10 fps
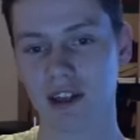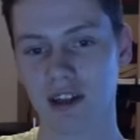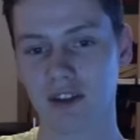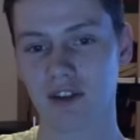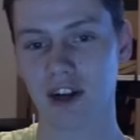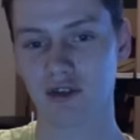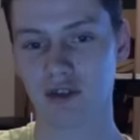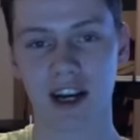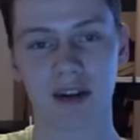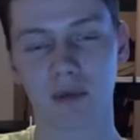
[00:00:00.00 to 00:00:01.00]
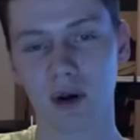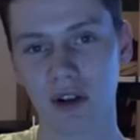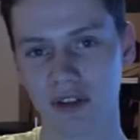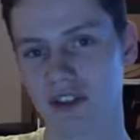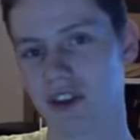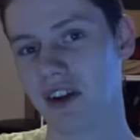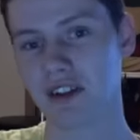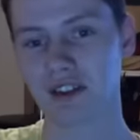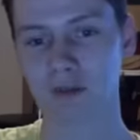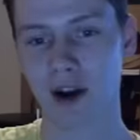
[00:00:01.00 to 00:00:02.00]
and they've got Dragon Ball Z
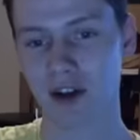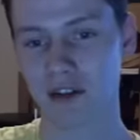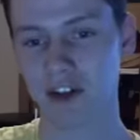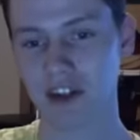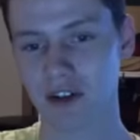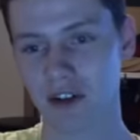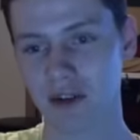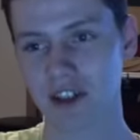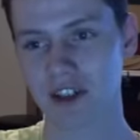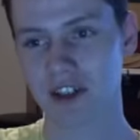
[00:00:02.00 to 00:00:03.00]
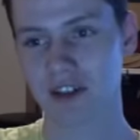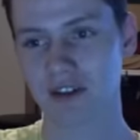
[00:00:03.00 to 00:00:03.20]
inspired gear, which,